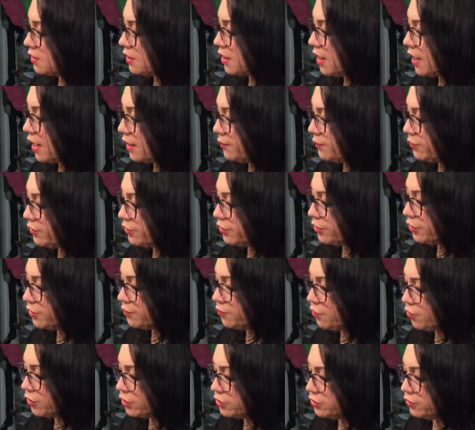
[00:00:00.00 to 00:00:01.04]
I put her
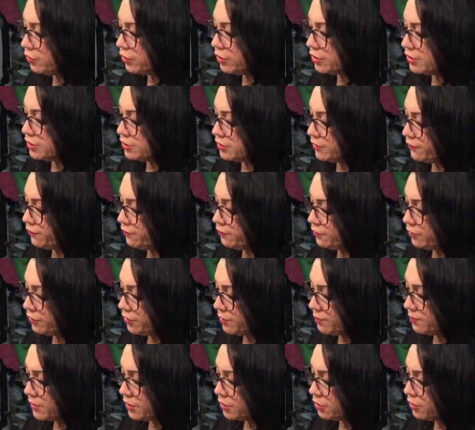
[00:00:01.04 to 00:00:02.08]
more towards the
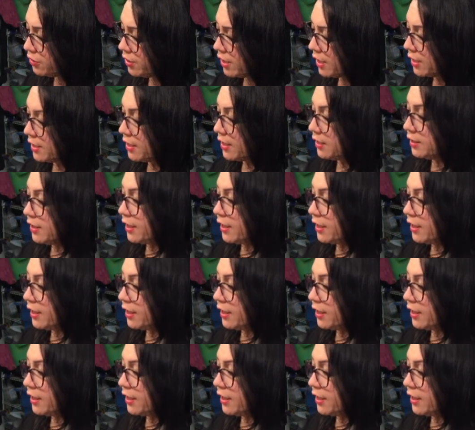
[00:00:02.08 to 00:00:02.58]
middle and I let